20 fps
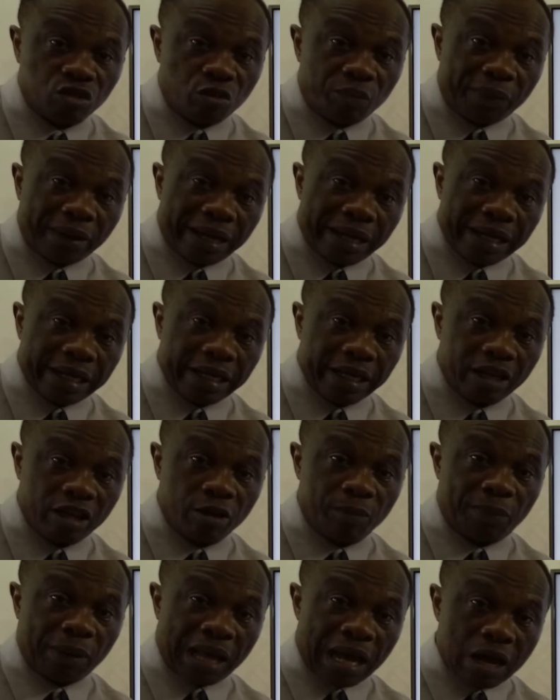to buy
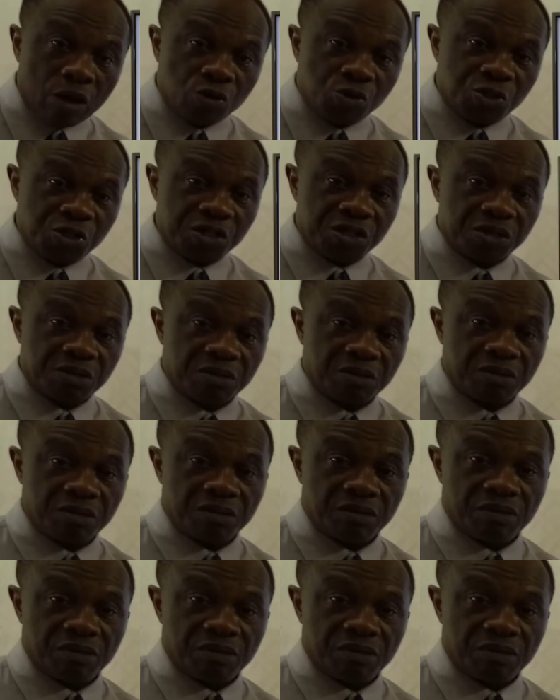a blouse.